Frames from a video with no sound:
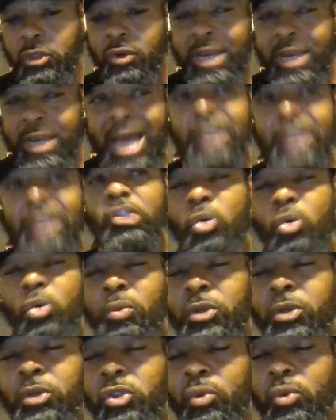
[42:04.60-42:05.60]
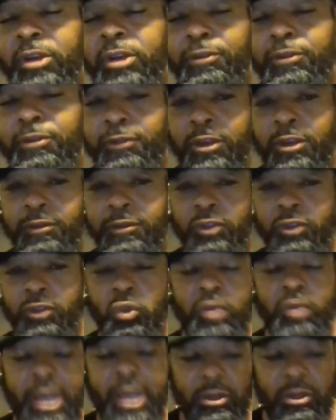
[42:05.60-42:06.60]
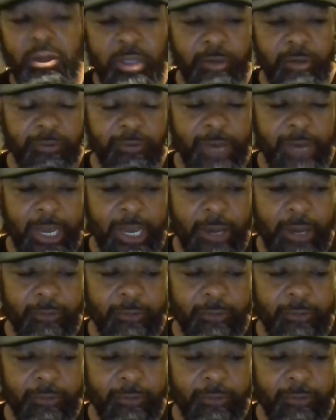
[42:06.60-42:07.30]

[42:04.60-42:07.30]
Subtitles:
great October 25th, 2005.